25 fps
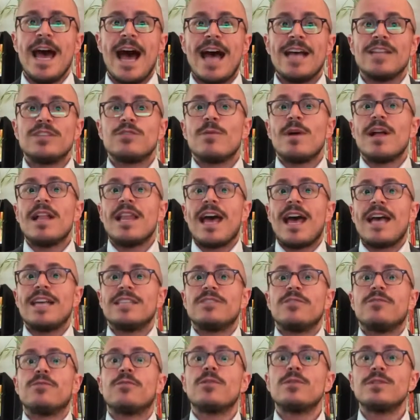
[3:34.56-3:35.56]
as well
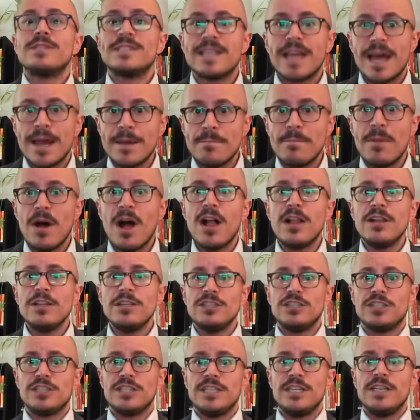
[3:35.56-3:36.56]
as a first
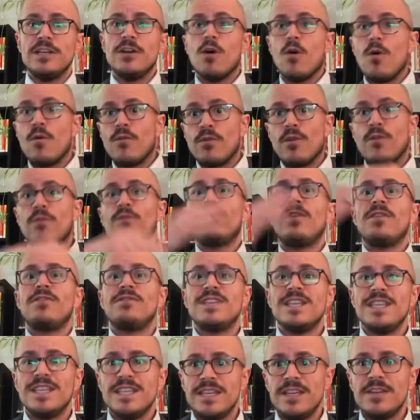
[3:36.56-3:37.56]
typology over
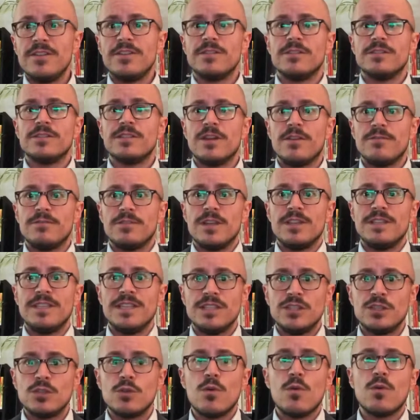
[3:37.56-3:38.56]
50 years of the
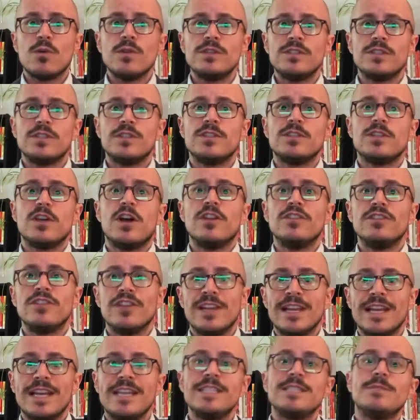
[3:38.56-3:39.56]
discourses on the
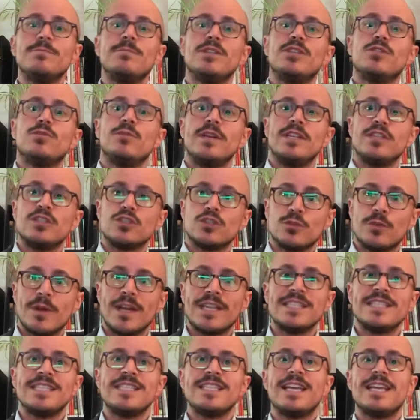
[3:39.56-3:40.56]
links between
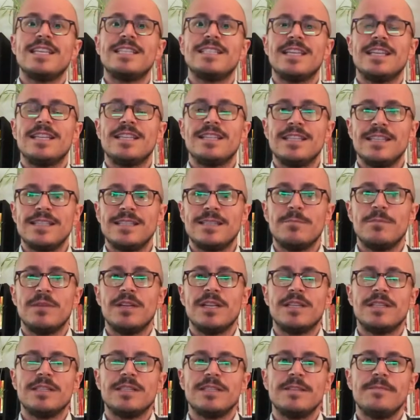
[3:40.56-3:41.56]
transness and
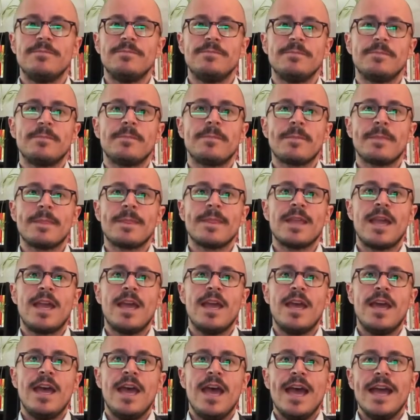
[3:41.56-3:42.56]
disability.
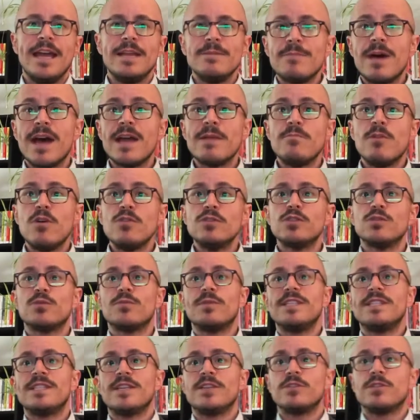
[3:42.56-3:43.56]
In my most
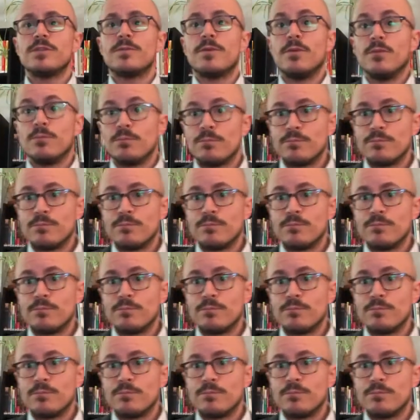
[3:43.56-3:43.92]
recent